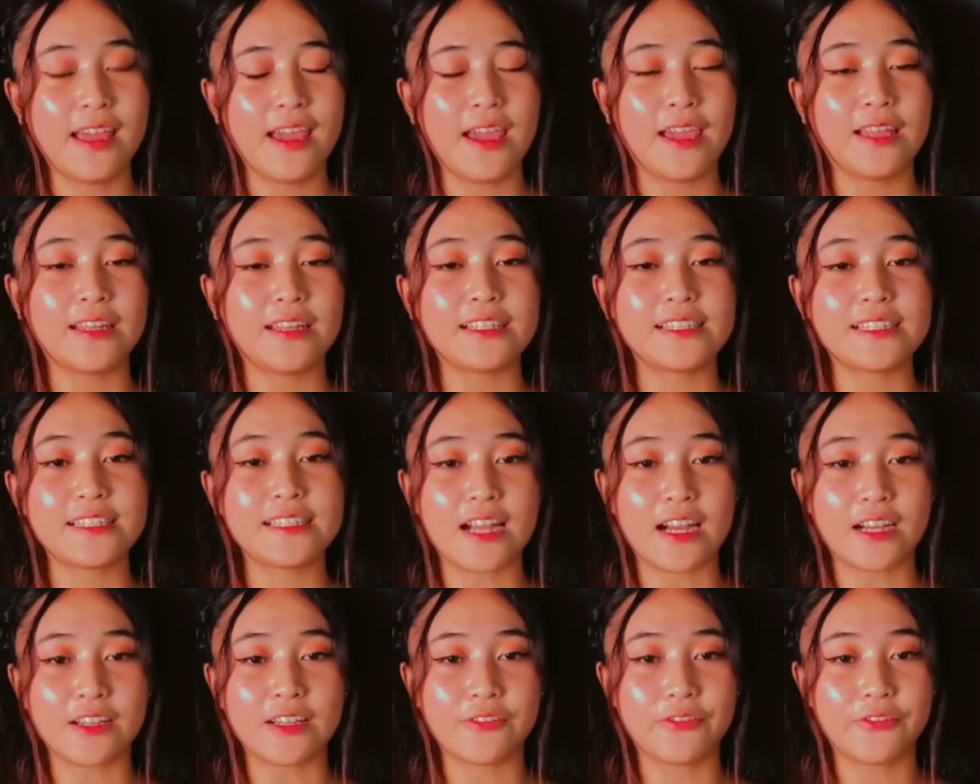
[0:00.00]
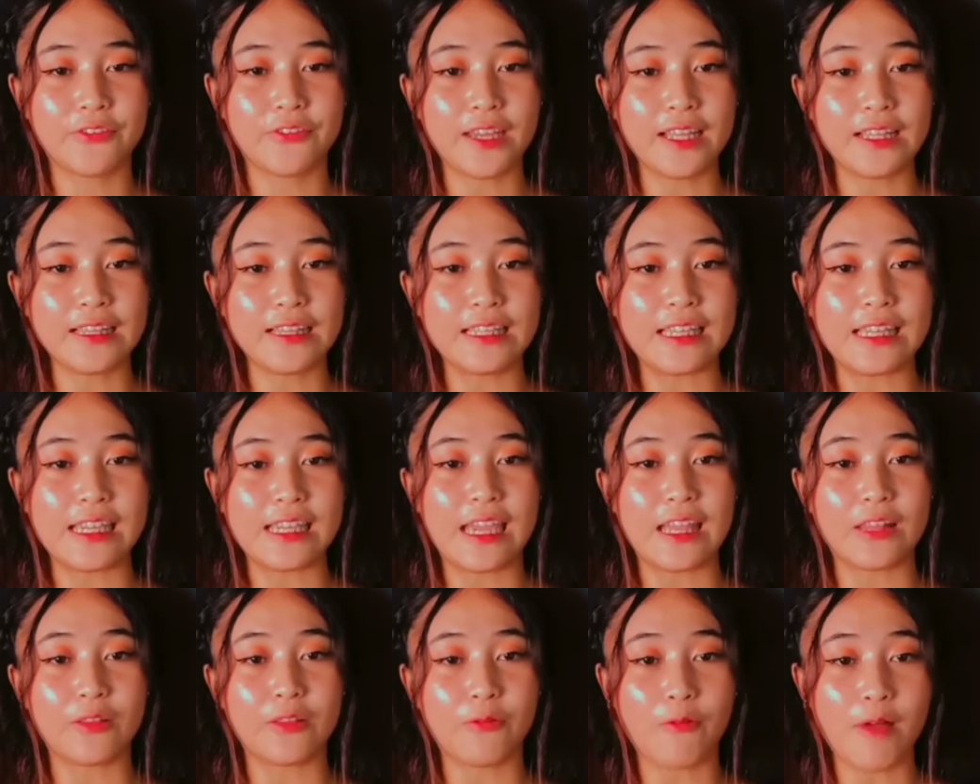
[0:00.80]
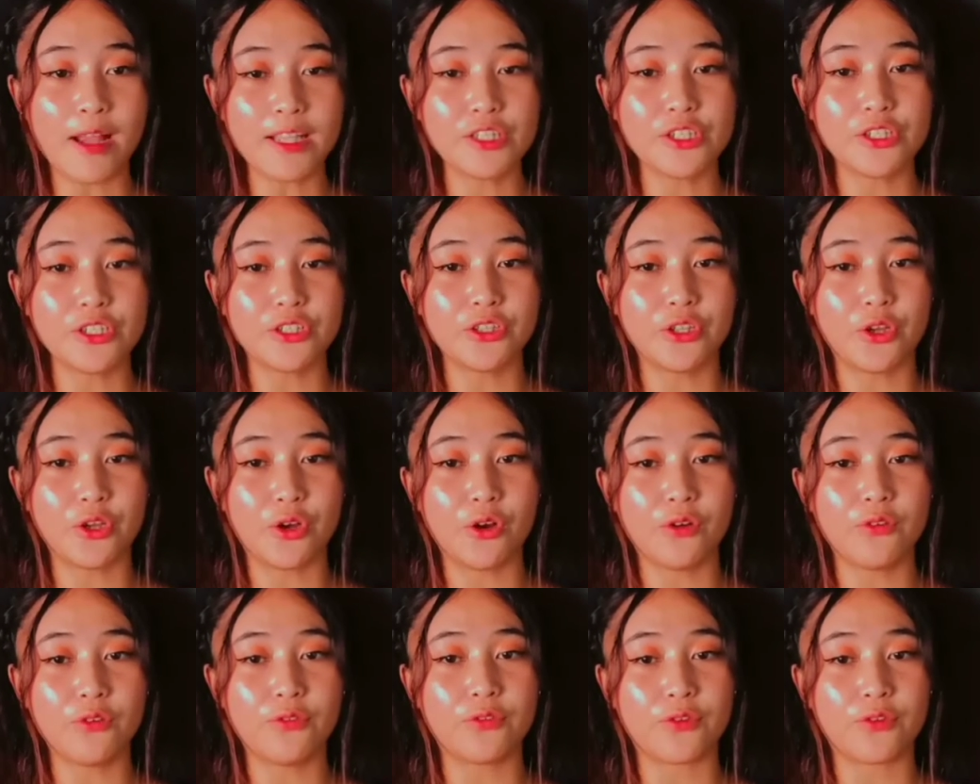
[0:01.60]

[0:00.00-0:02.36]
and start filling in what you know